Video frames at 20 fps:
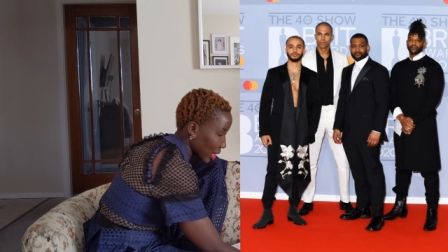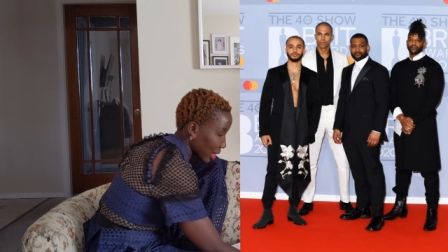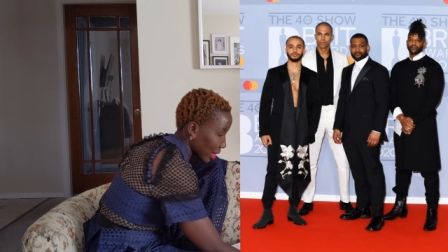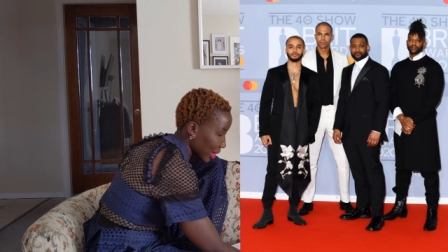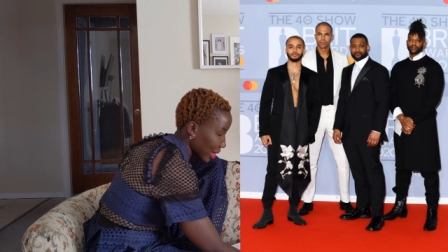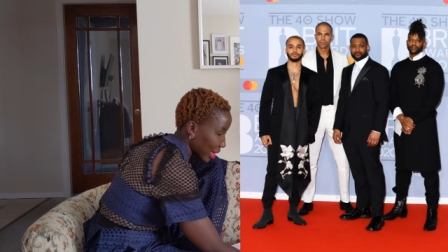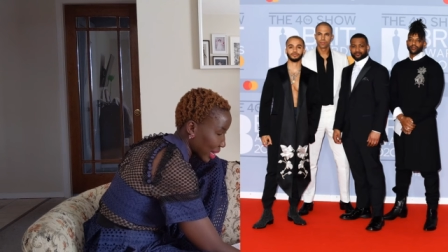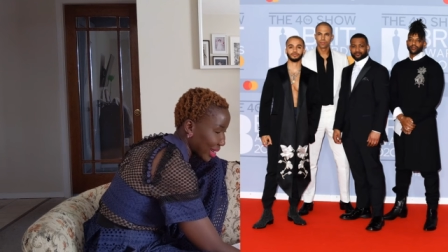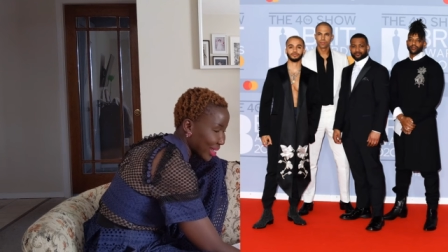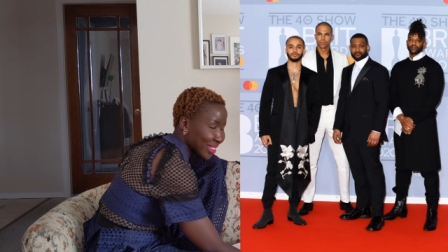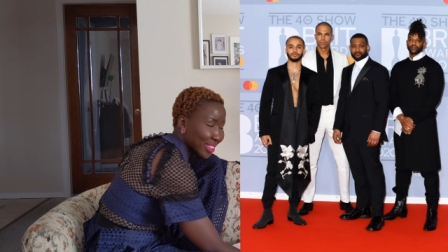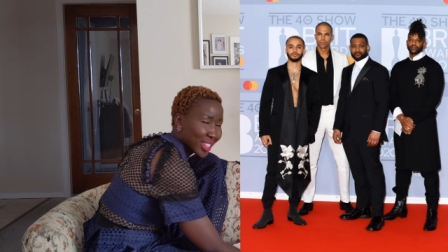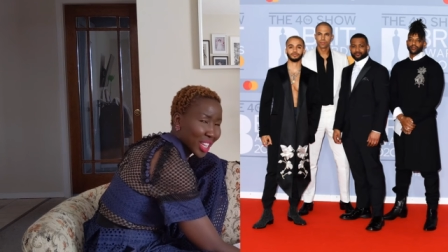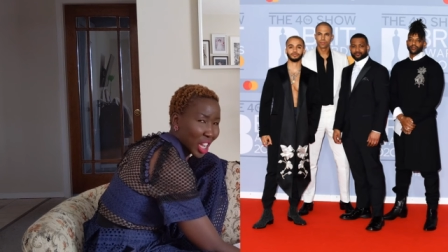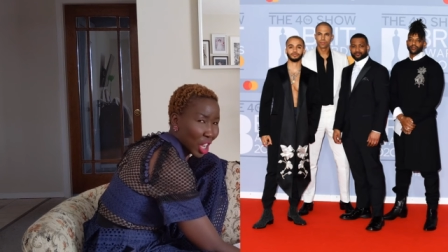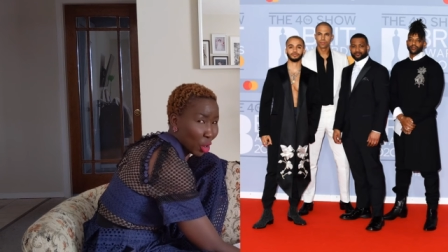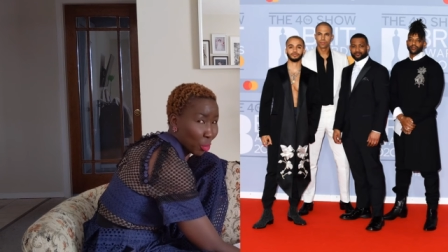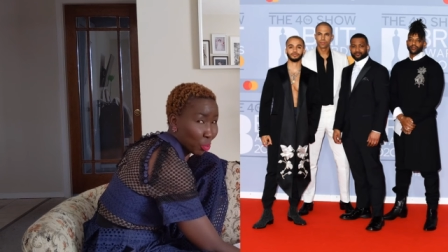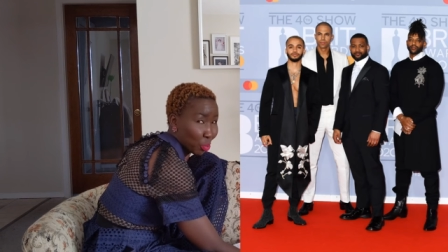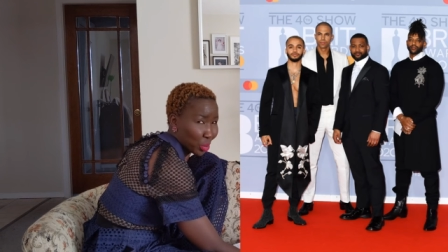again,
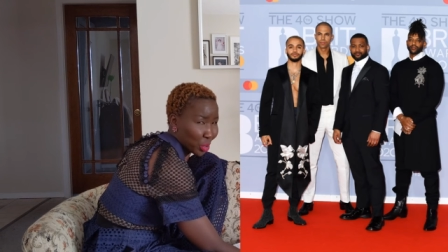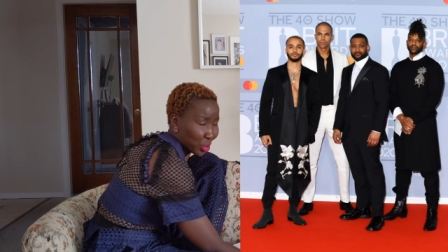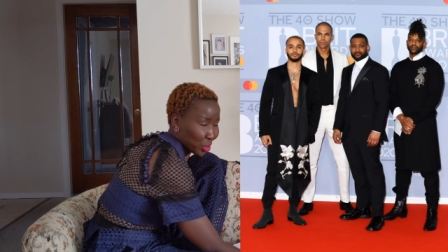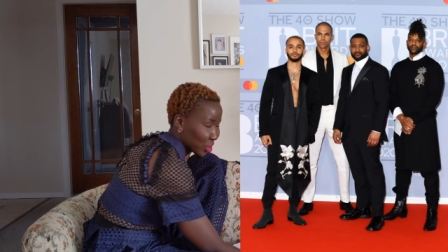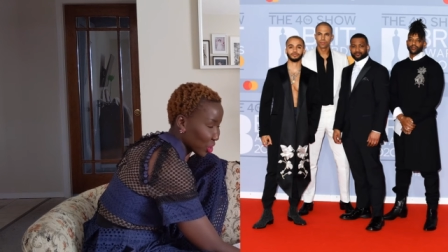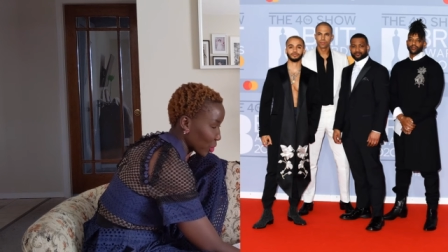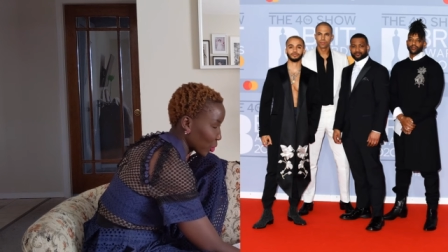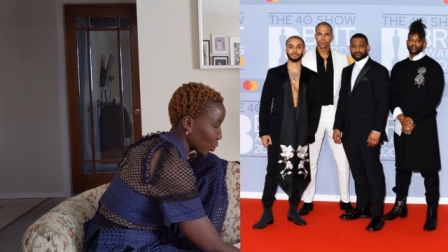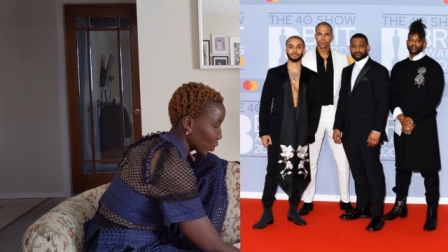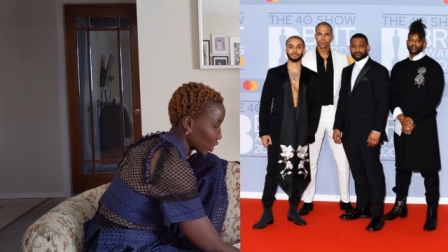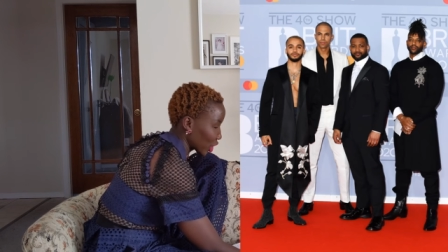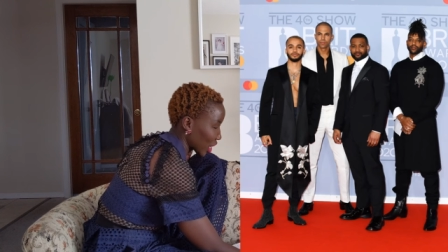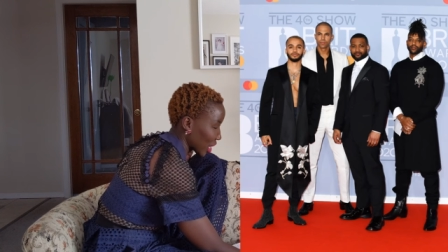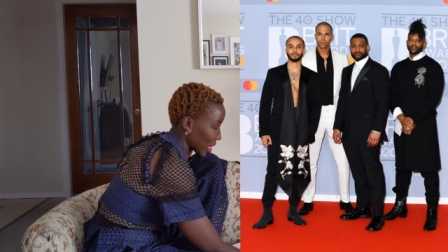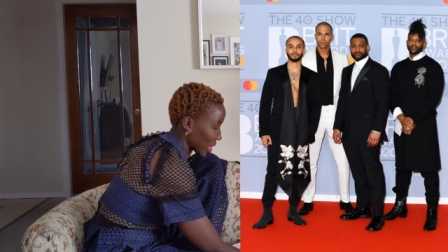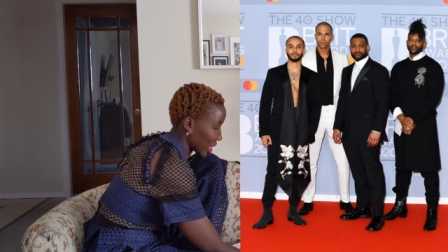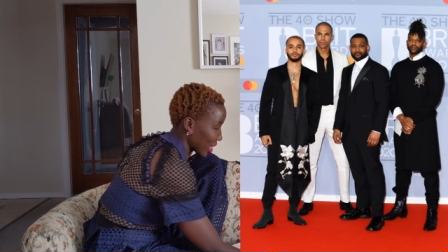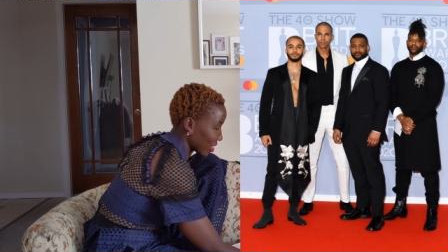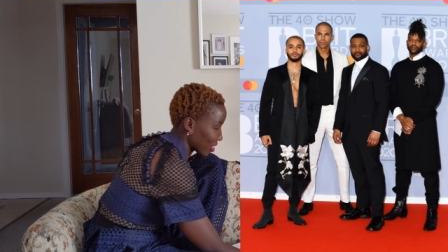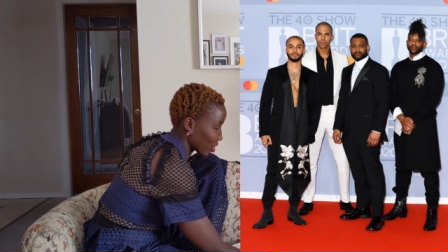a boot, which I
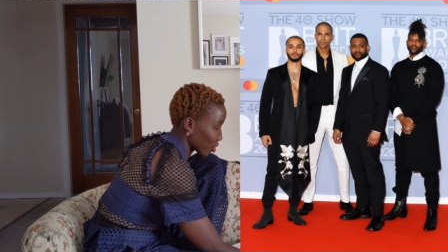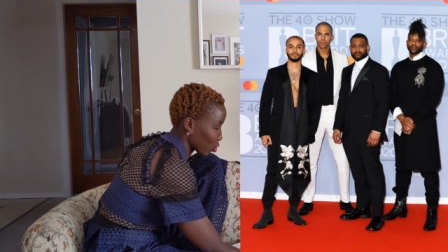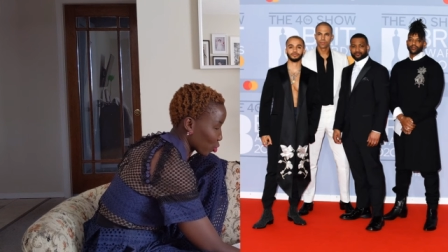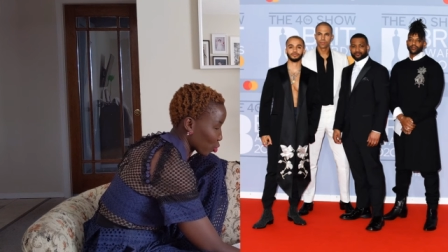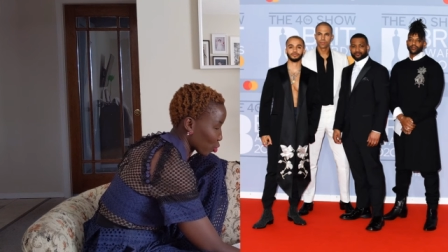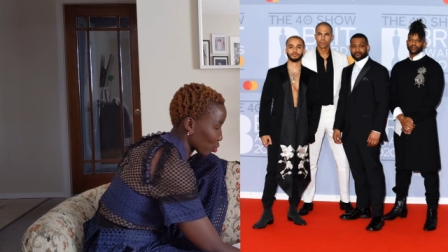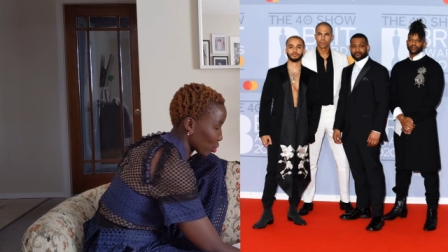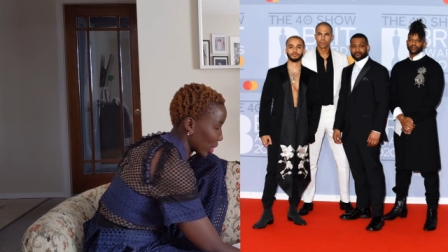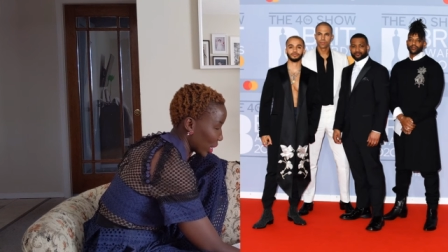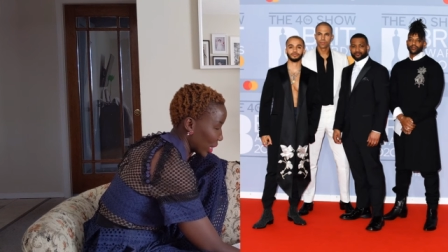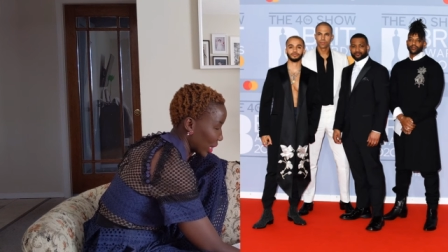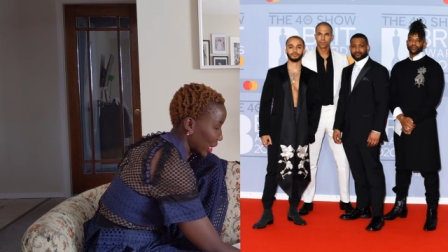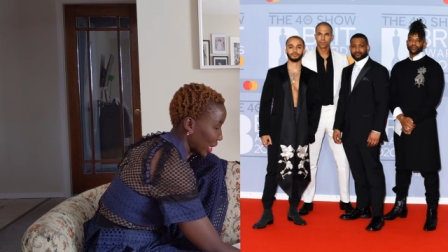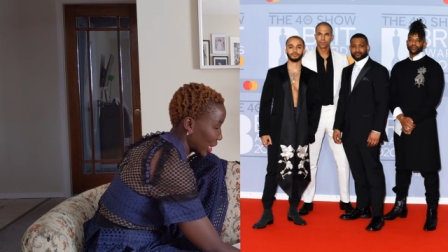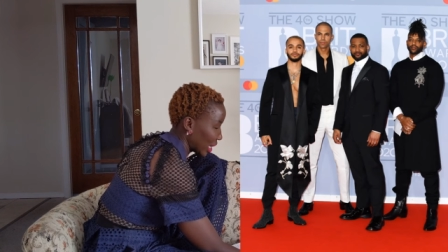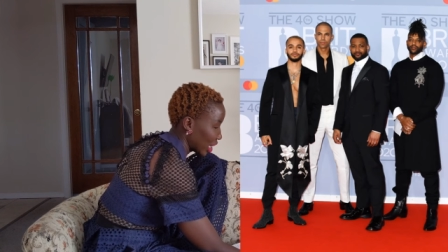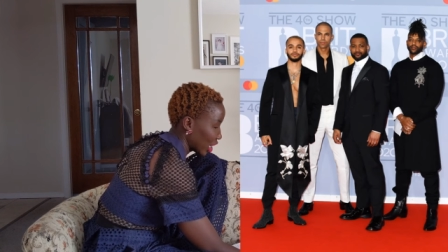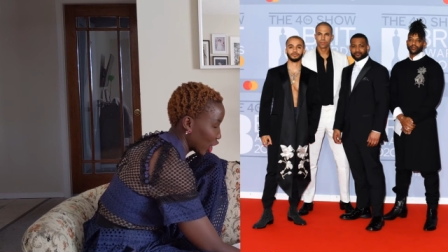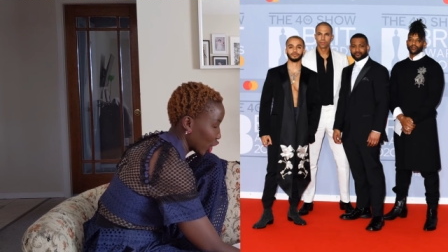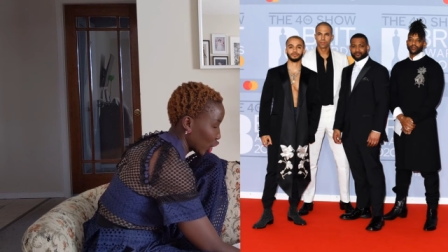think is
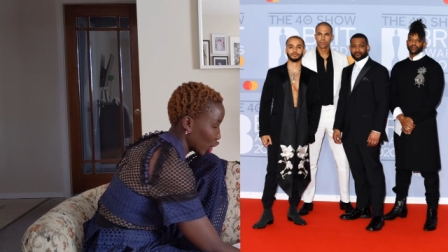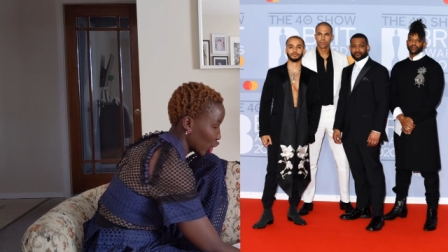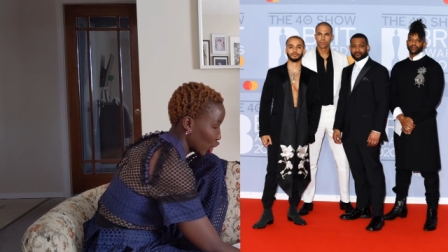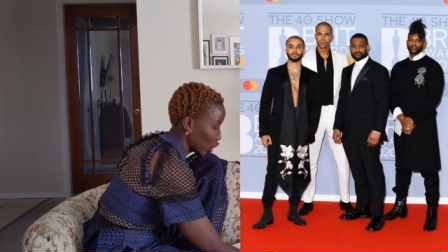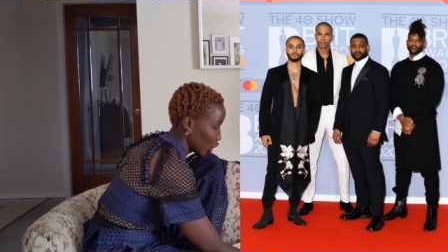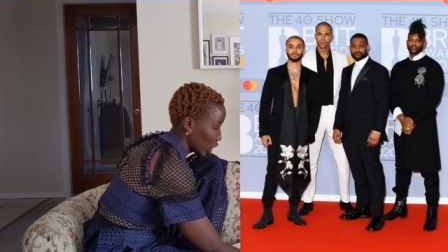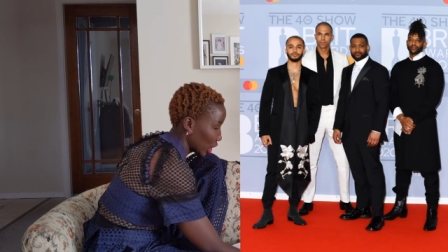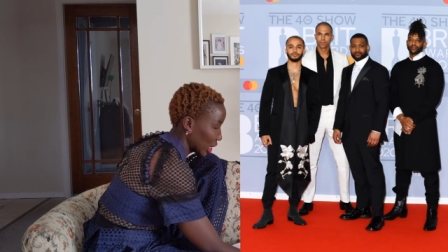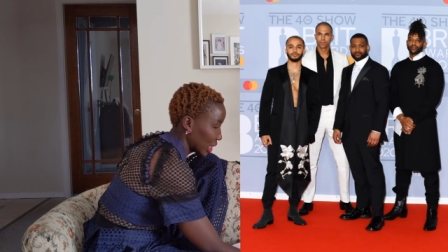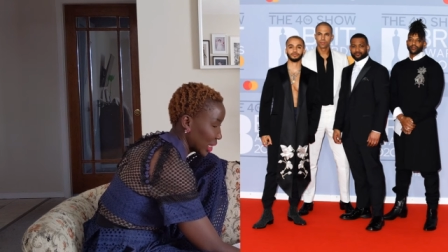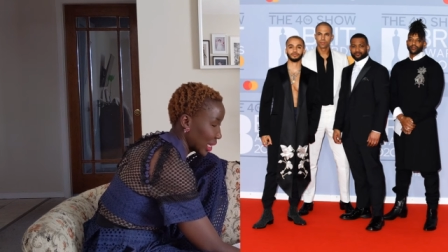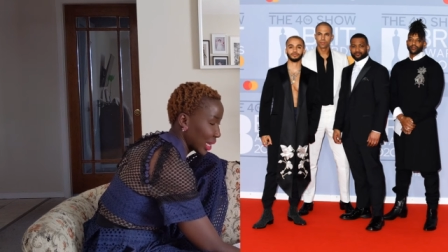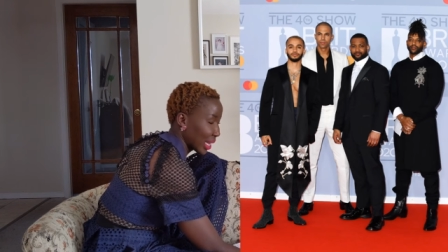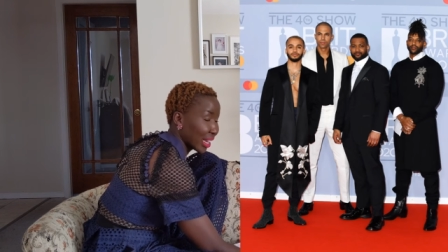really good.